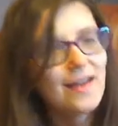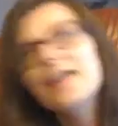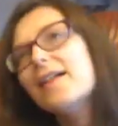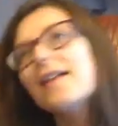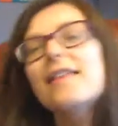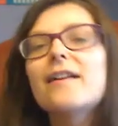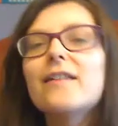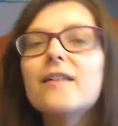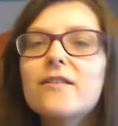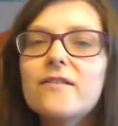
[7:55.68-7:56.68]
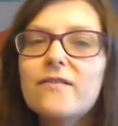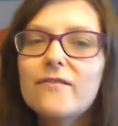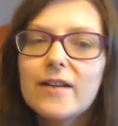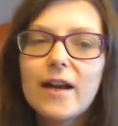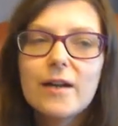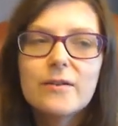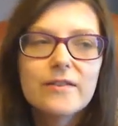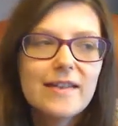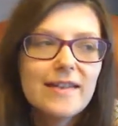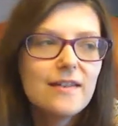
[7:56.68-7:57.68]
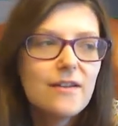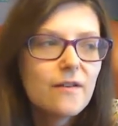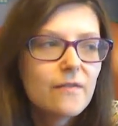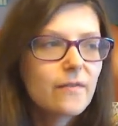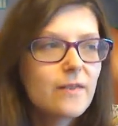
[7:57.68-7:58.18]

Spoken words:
Then another thing I was thinking of